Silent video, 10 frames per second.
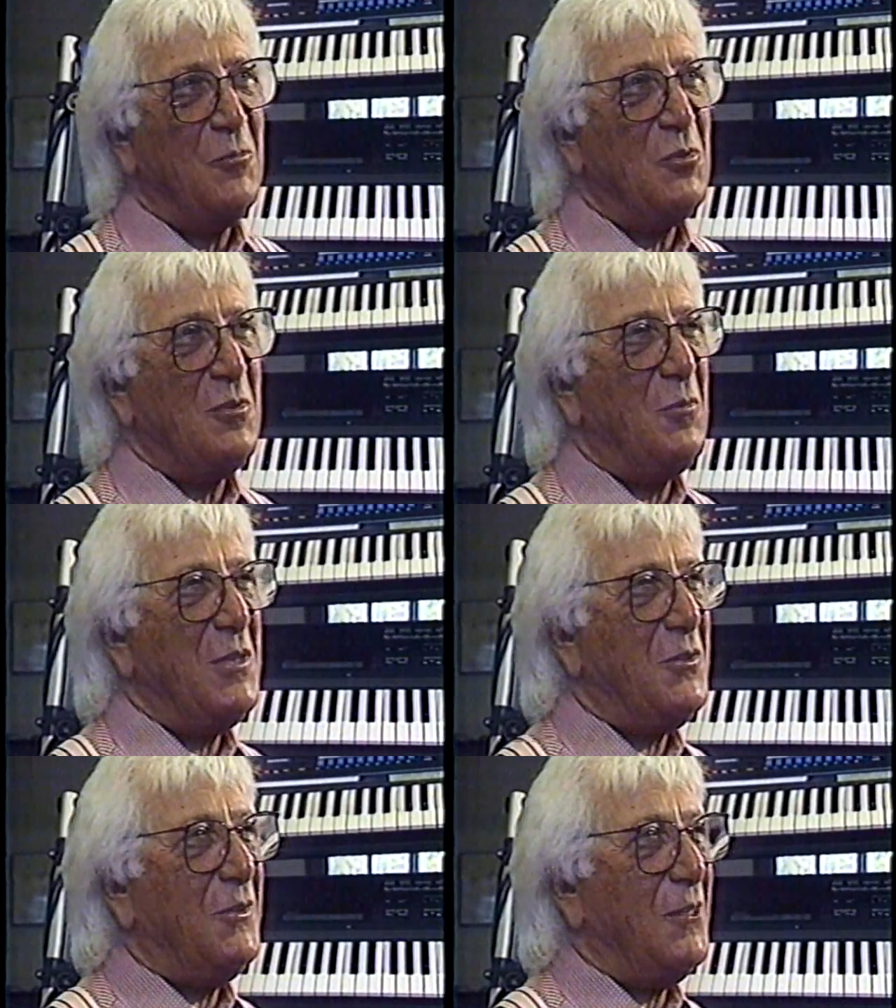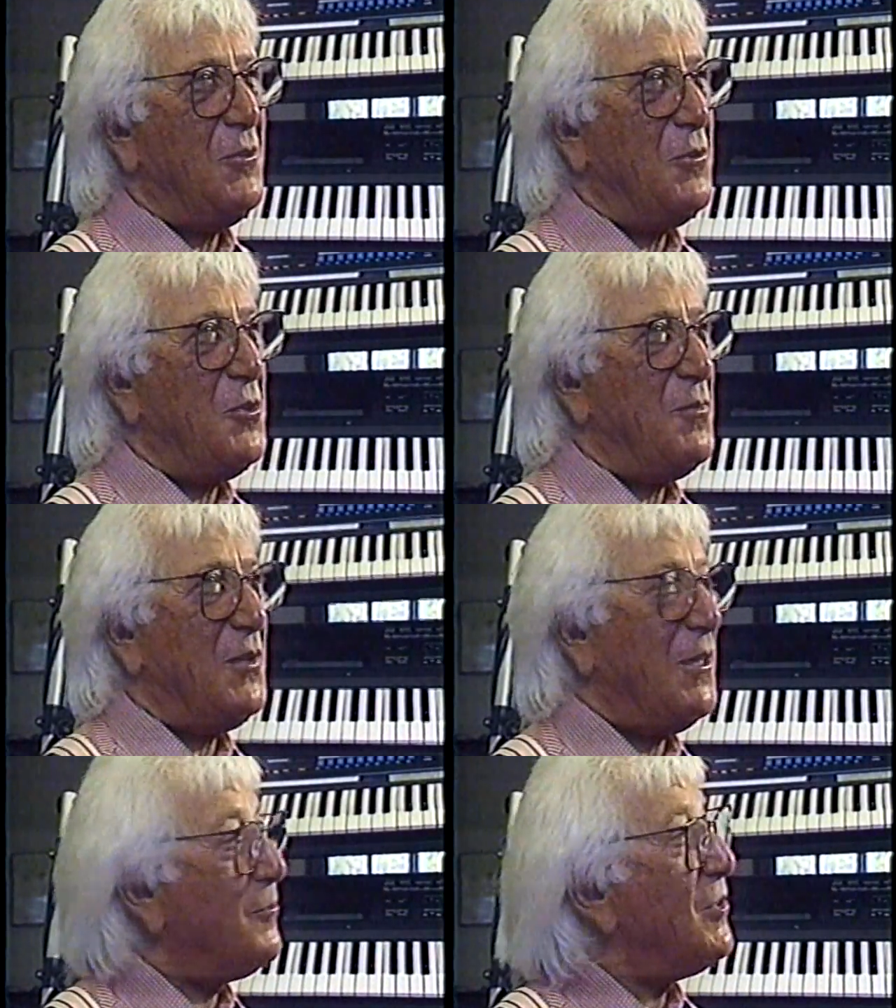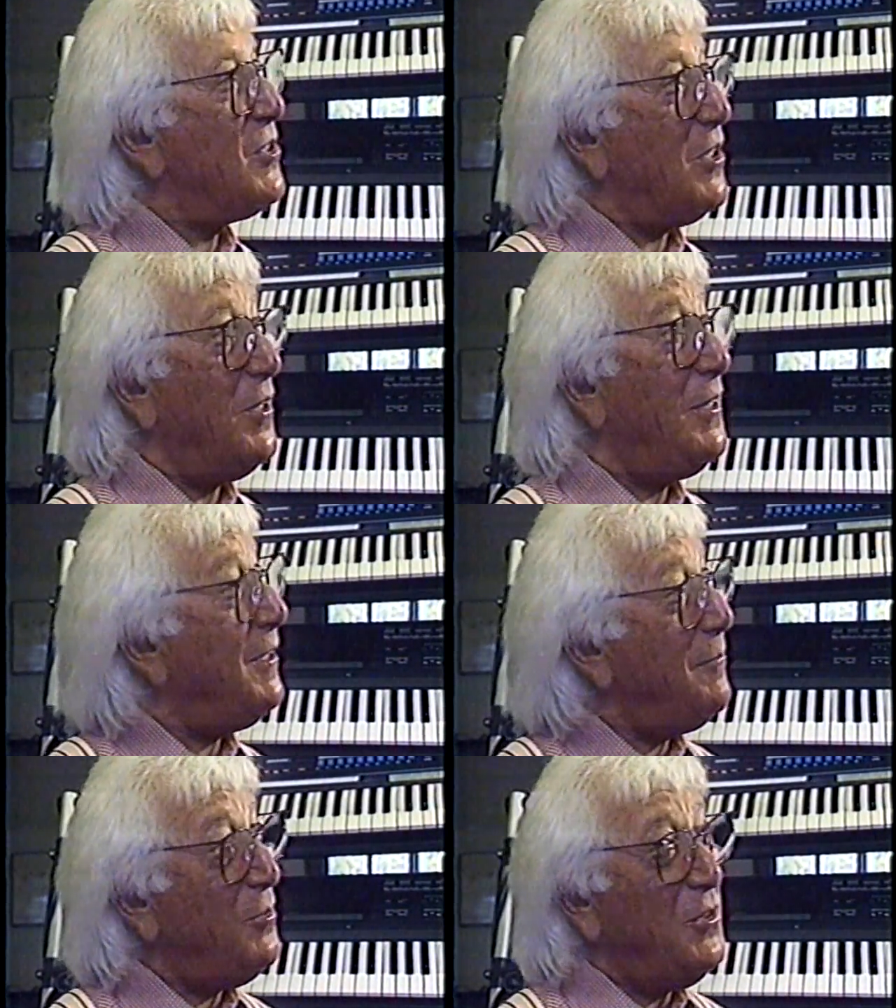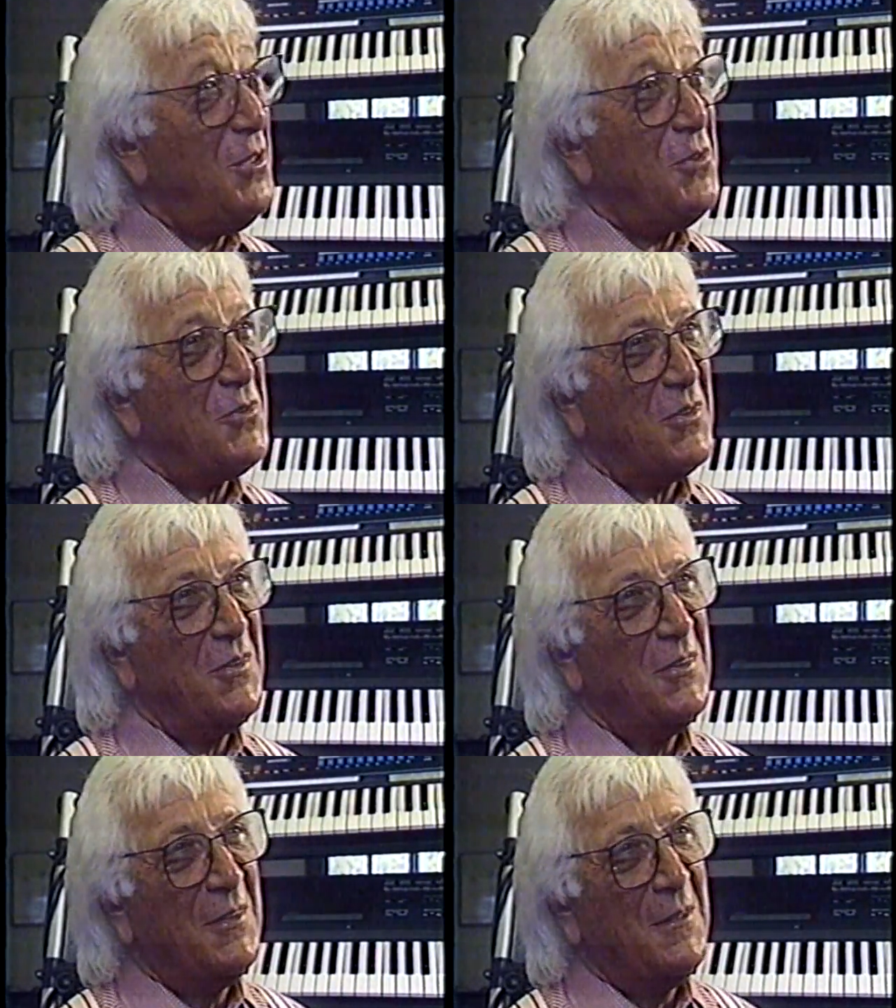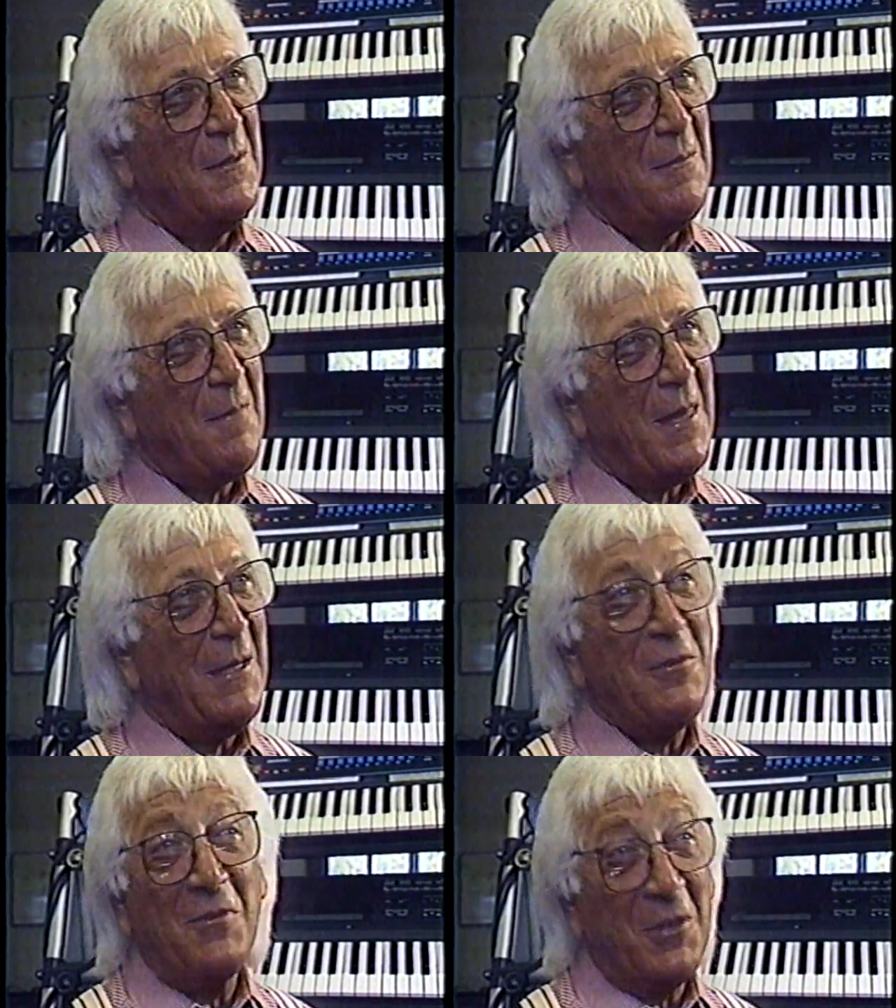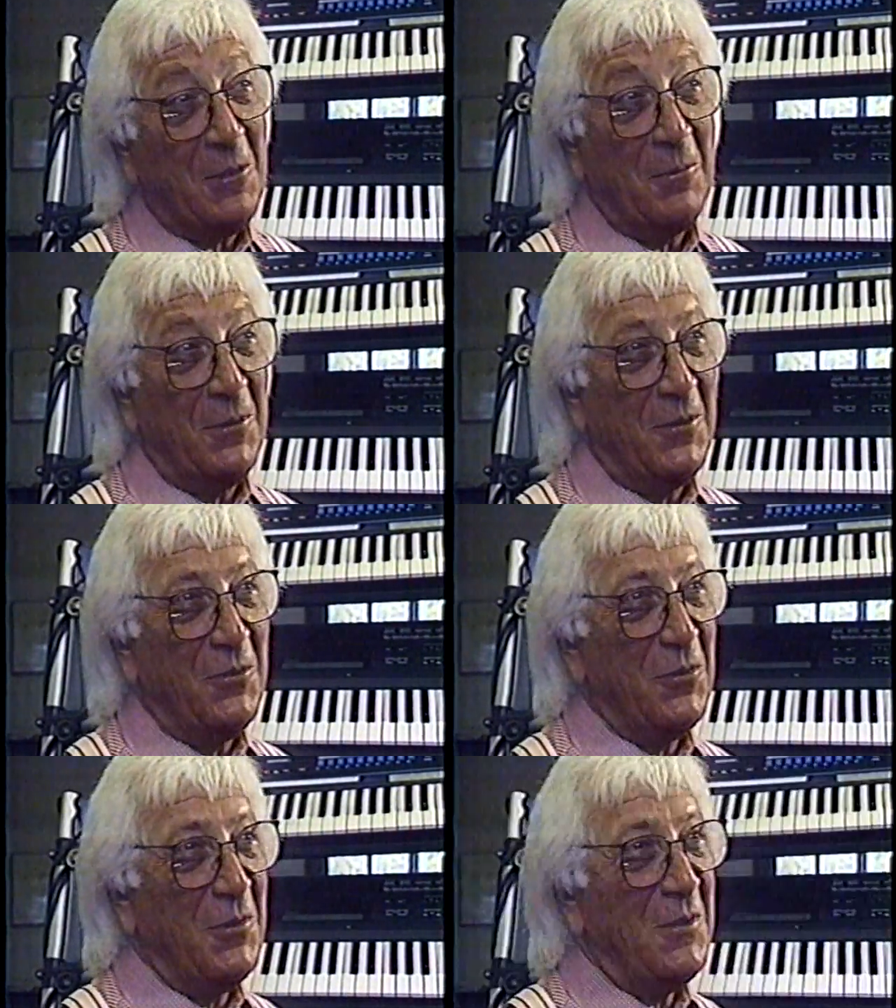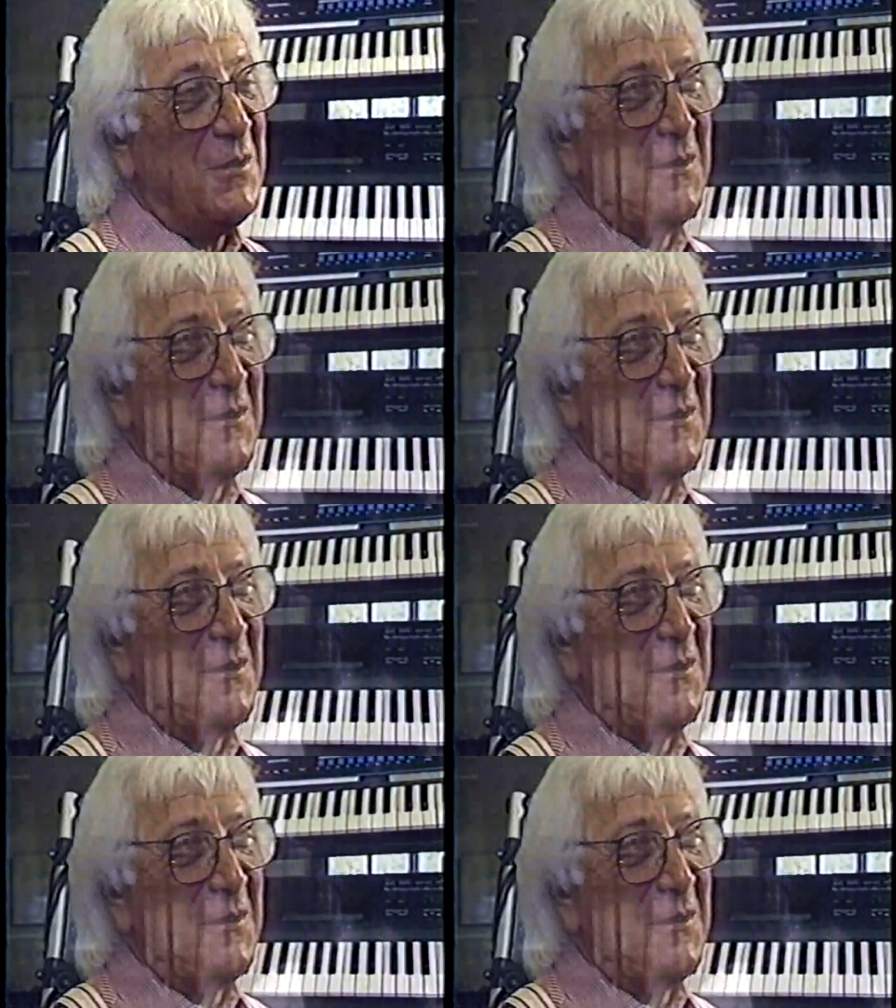which was a Western that George Montgomery starred in and produced. And I was very thrilled to do it.